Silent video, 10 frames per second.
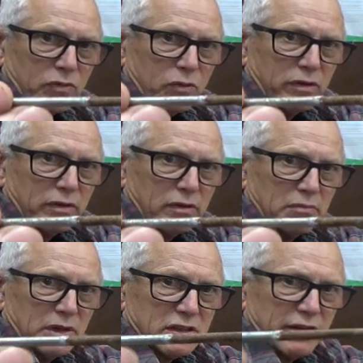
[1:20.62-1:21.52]
we
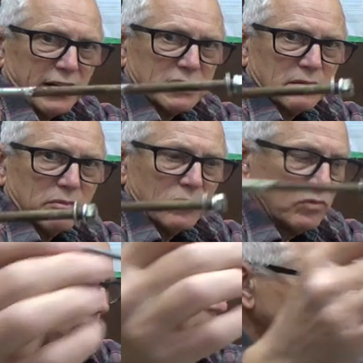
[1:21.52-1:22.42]
must have had some
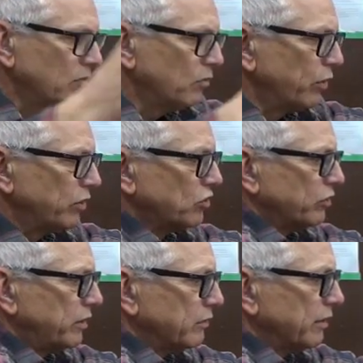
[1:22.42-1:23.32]

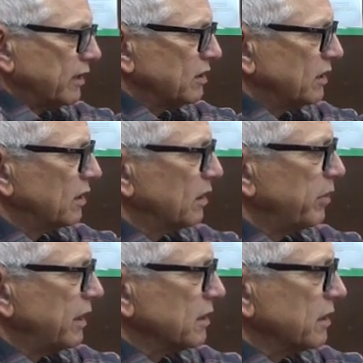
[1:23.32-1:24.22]
moisture ingress into the
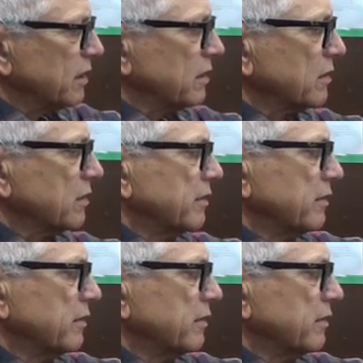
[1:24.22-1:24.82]
base of this.